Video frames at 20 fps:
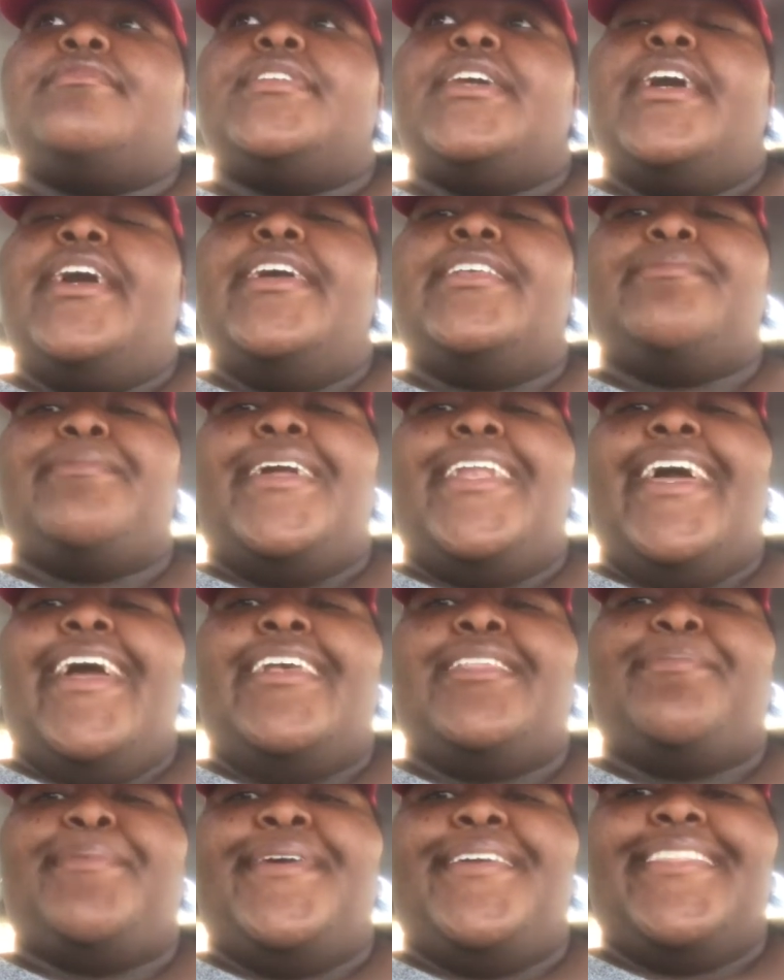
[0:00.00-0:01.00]
it's my
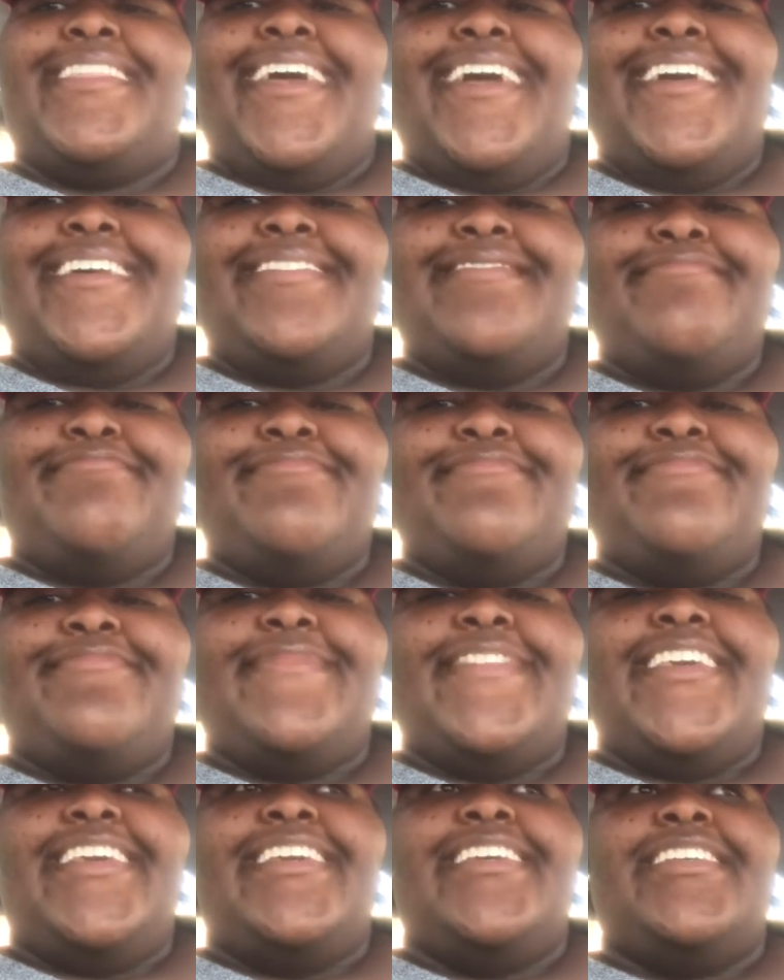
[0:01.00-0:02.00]
dad's birthday,
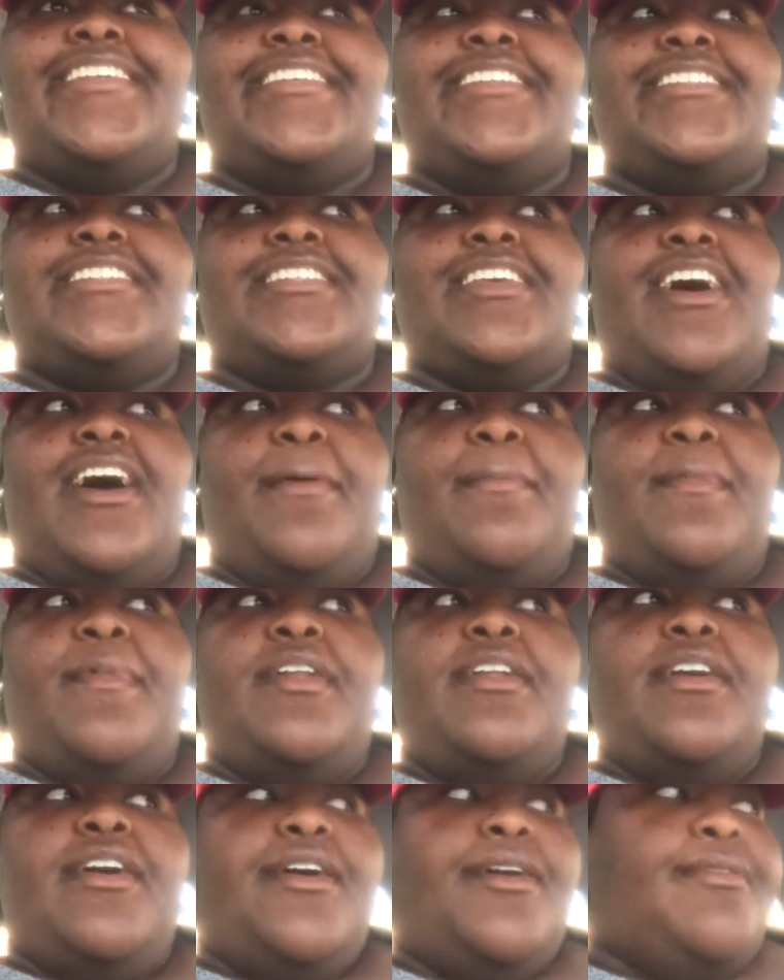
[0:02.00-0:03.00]
so I'm
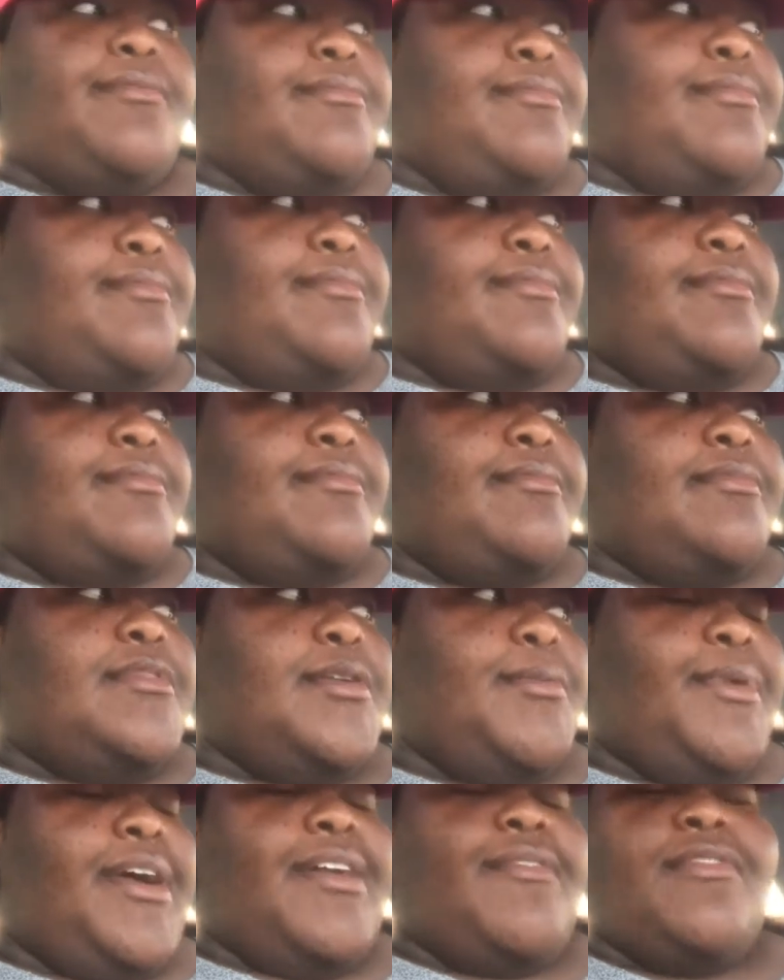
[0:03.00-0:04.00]
gonna go
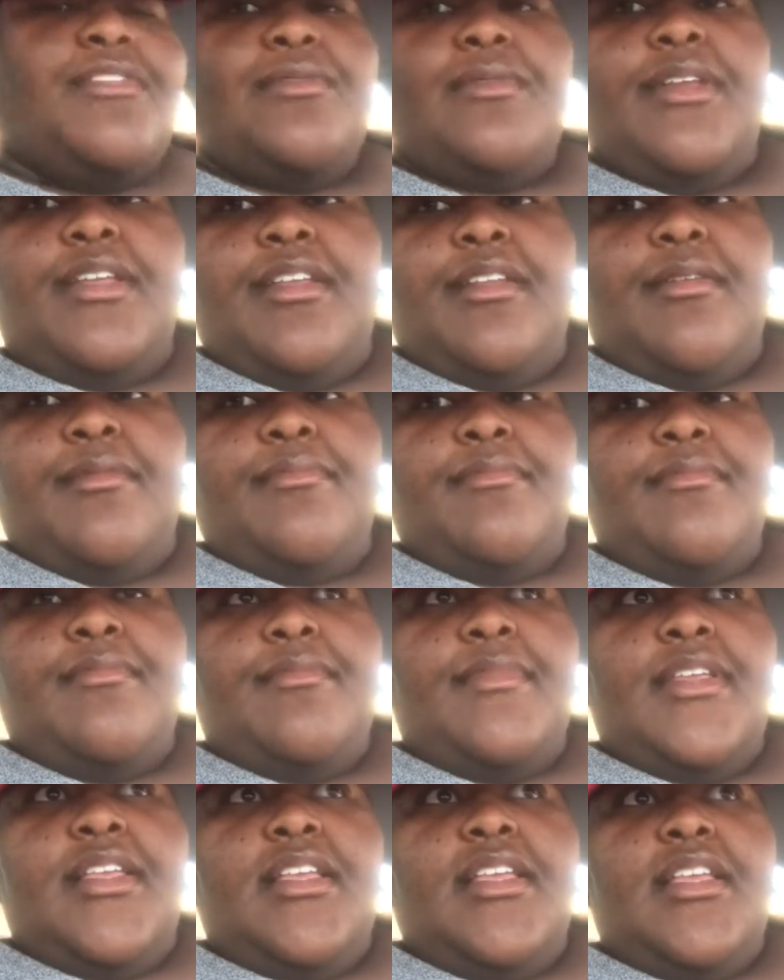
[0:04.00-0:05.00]
to breakfast with him,
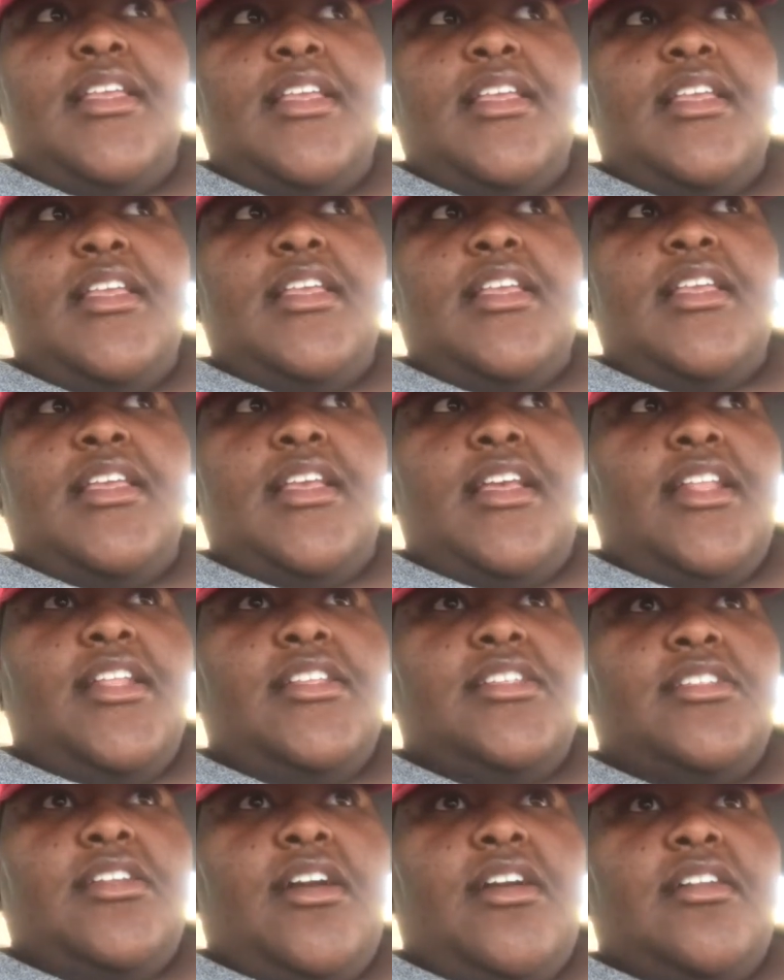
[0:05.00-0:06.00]
and it
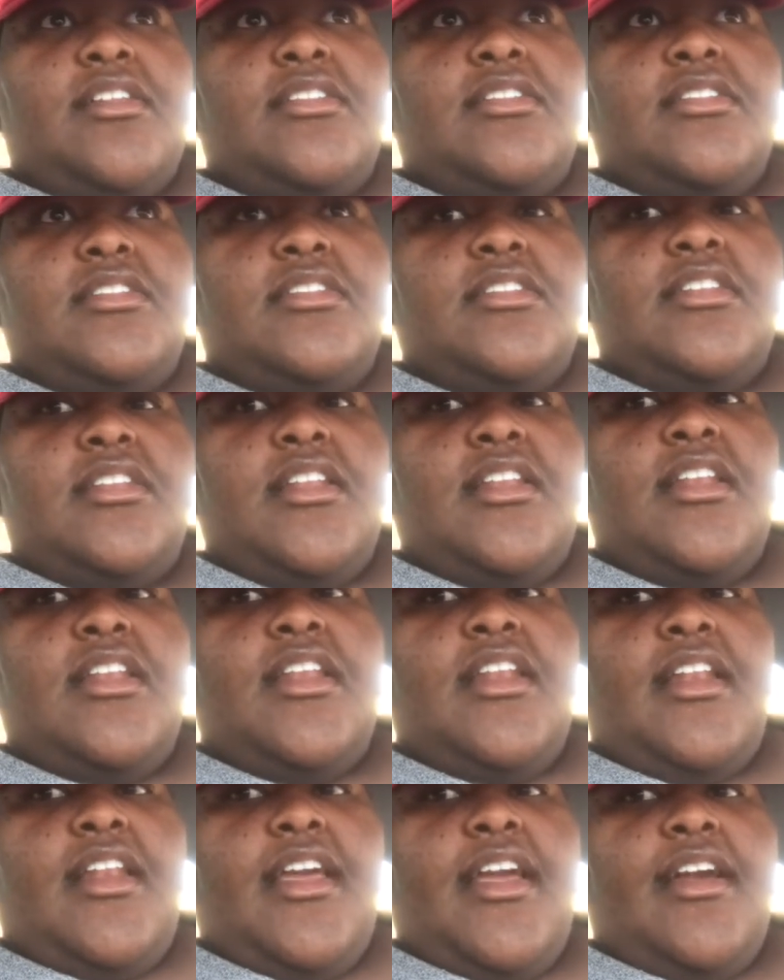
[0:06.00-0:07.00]
starts
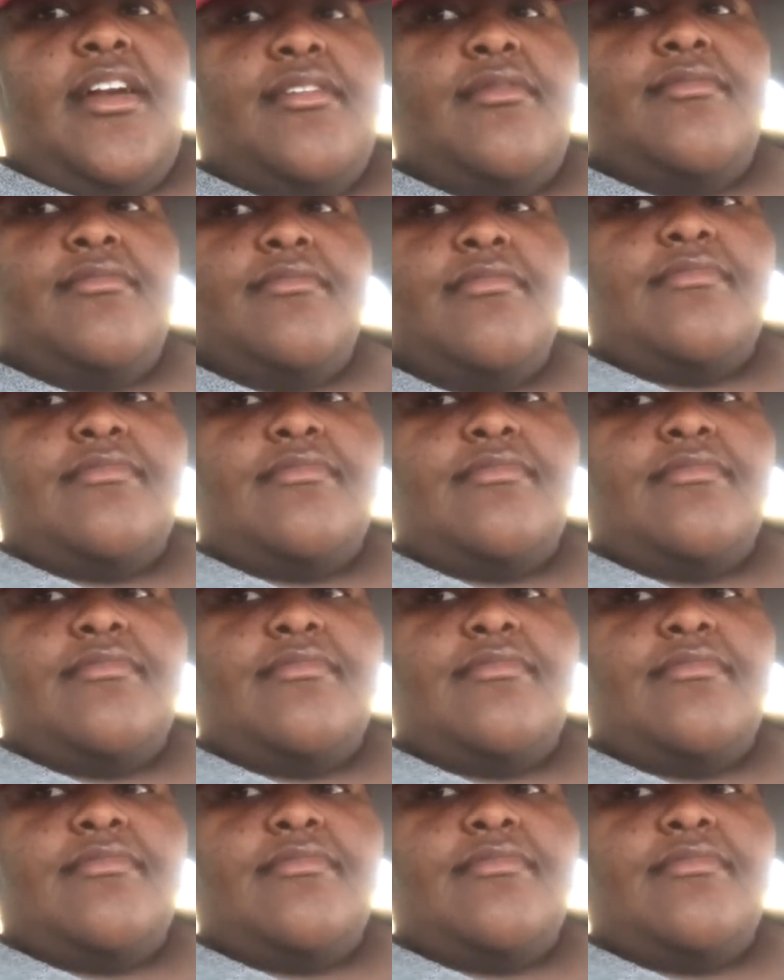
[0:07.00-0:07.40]
now.